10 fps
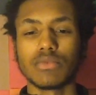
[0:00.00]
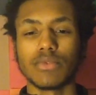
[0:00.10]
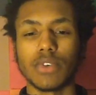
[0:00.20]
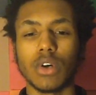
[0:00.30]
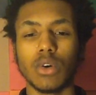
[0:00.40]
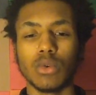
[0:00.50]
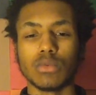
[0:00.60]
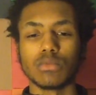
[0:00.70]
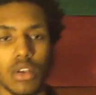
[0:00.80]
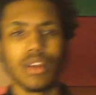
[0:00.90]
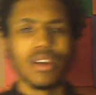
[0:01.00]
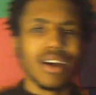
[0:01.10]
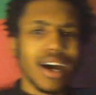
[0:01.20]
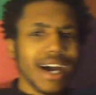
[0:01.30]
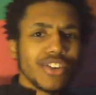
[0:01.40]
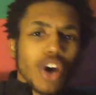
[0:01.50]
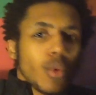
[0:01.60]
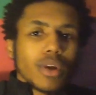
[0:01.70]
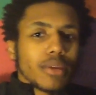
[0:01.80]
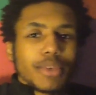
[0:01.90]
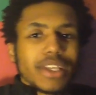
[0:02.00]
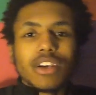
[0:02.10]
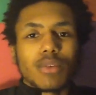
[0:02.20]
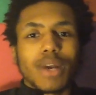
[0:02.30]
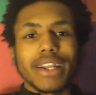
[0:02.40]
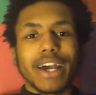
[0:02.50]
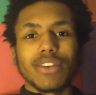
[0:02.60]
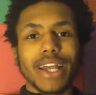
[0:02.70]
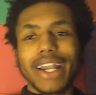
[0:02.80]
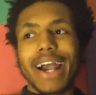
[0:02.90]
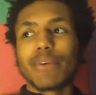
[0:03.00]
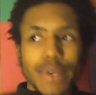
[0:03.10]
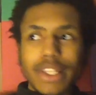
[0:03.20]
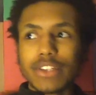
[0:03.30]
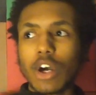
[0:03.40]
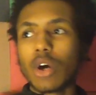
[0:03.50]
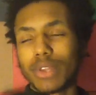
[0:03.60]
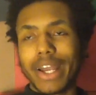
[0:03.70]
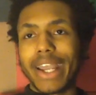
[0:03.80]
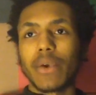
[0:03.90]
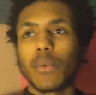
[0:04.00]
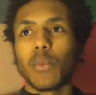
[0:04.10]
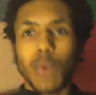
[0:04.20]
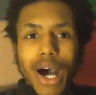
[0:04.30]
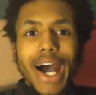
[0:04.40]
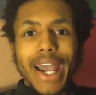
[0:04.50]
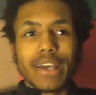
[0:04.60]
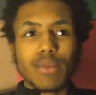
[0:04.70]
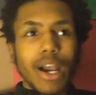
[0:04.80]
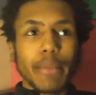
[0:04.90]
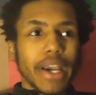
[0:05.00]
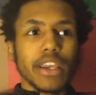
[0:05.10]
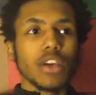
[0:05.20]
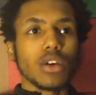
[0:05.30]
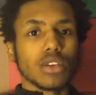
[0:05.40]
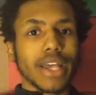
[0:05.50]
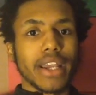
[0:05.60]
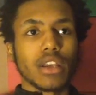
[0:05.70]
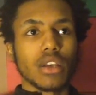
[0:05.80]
Phone. I don't want to be here right now. Like, I really don't. Like, why? Why am I here? Like,